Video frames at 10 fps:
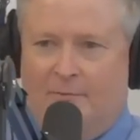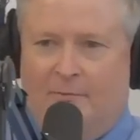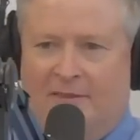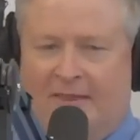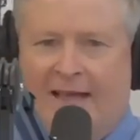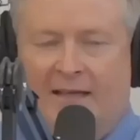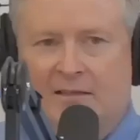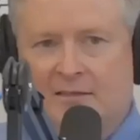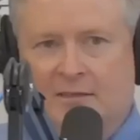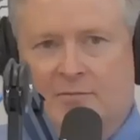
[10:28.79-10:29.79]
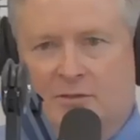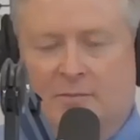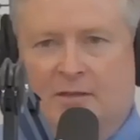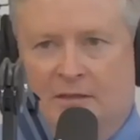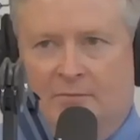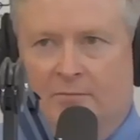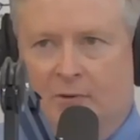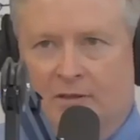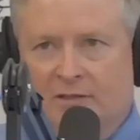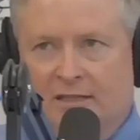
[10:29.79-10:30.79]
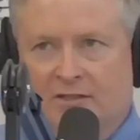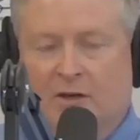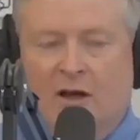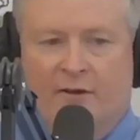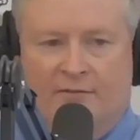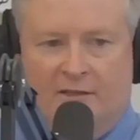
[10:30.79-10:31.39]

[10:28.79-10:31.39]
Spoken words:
But that seems to be what sets it off,